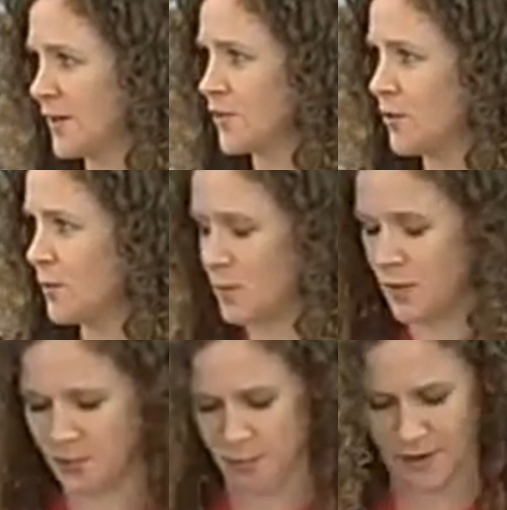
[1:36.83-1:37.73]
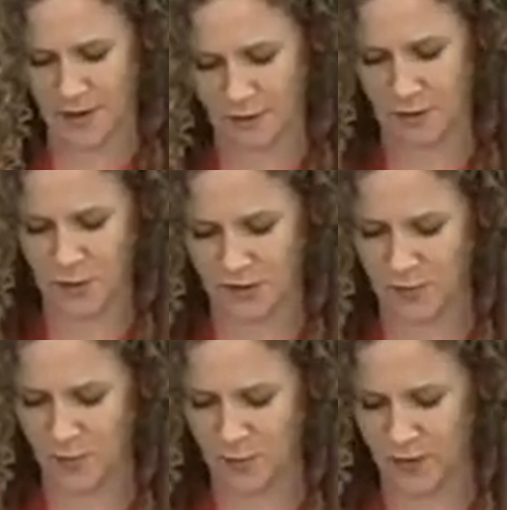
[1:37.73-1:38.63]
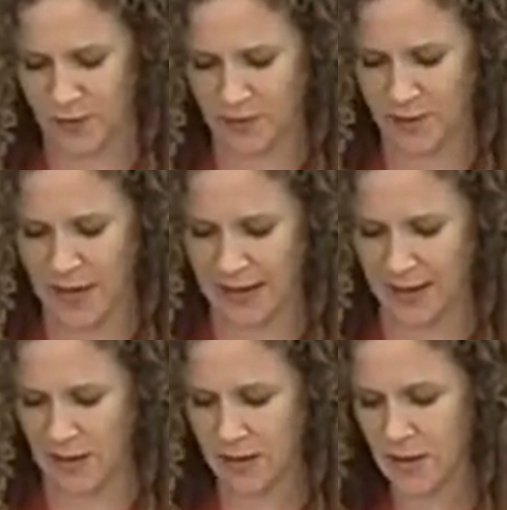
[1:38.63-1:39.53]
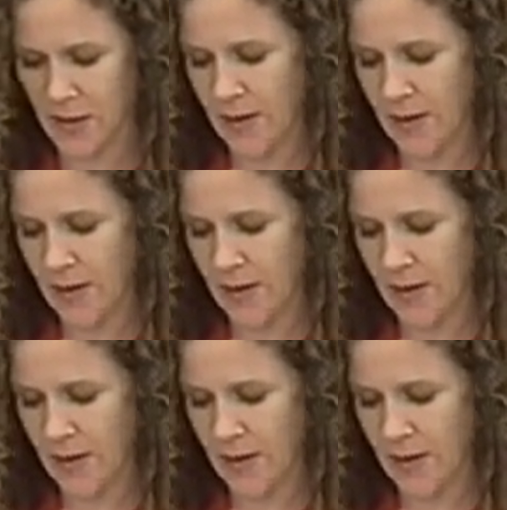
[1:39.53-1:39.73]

LGBT people very badly.